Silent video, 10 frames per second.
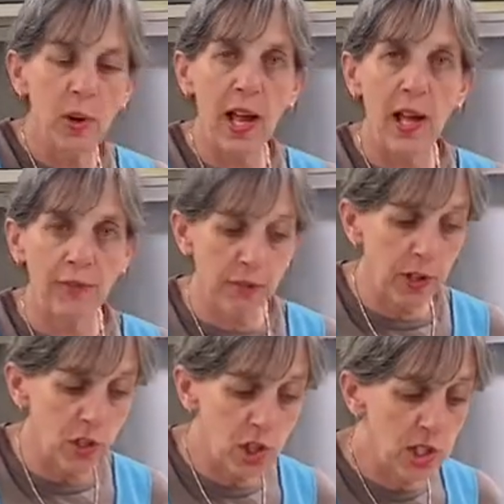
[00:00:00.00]
half of
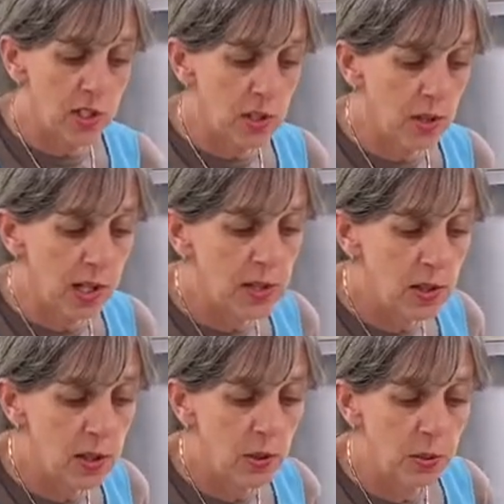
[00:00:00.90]
our cheese, so that's,
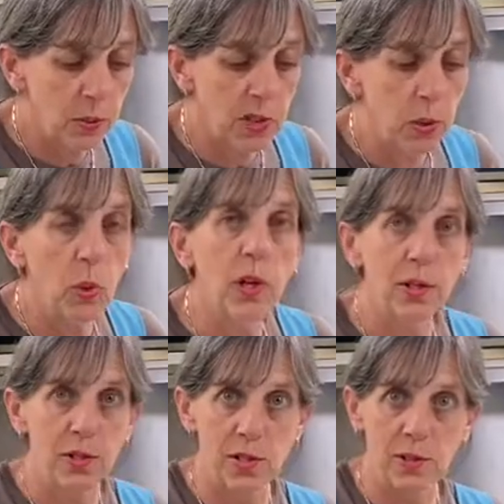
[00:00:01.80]

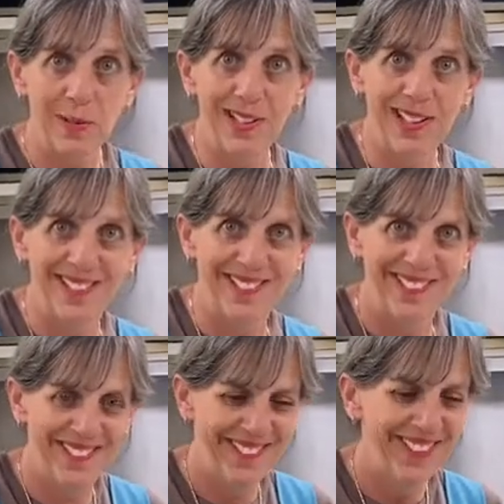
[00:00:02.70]
3/4.
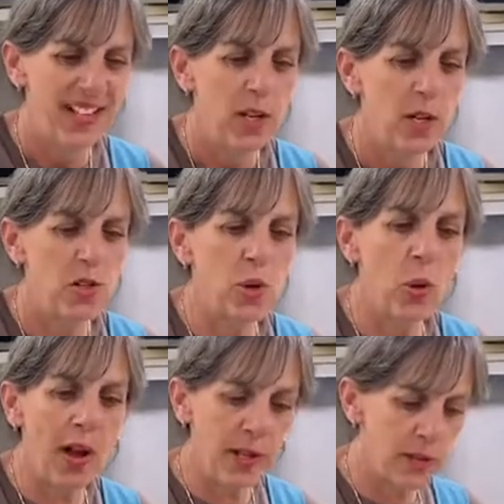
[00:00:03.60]
So
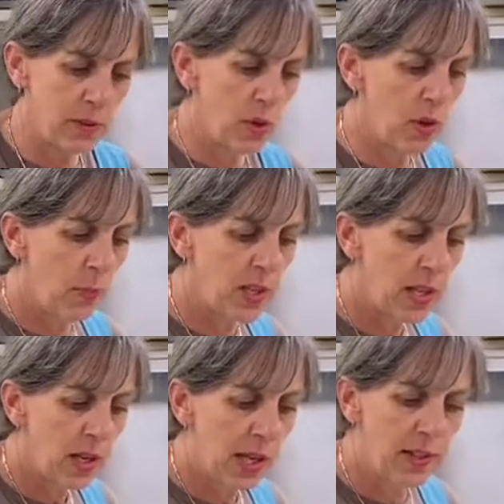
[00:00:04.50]
you know me,
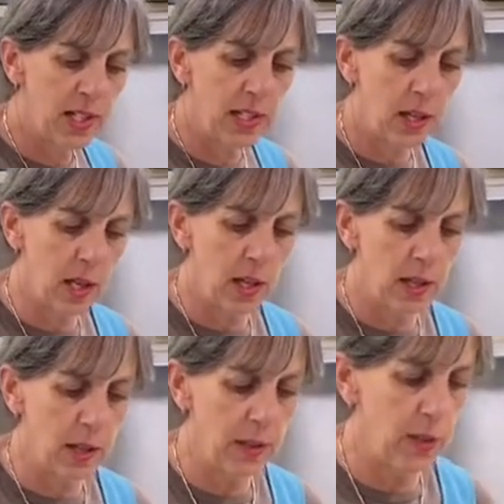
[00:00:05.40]
I think
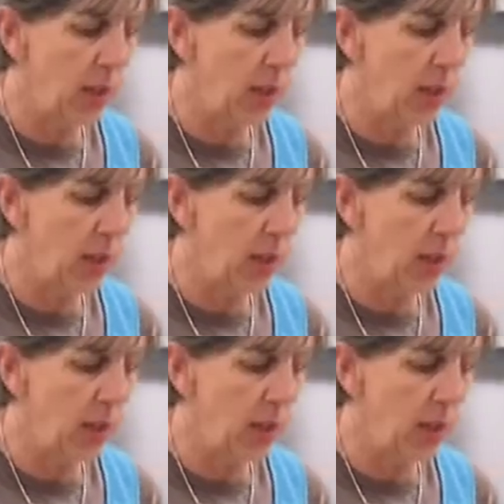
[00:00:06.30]
a little